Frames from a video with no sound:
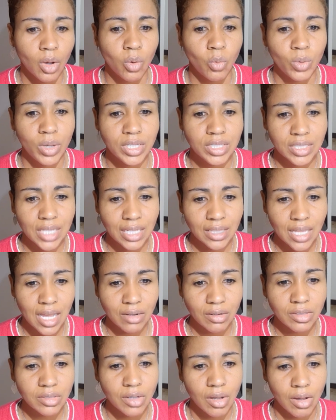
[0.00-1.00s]
We sat down
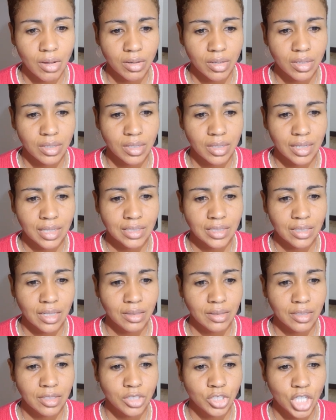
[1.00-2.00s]
to talk, and
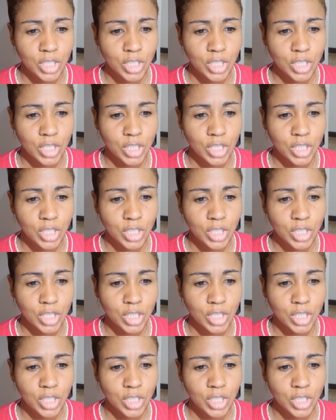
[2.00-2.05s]
suddenly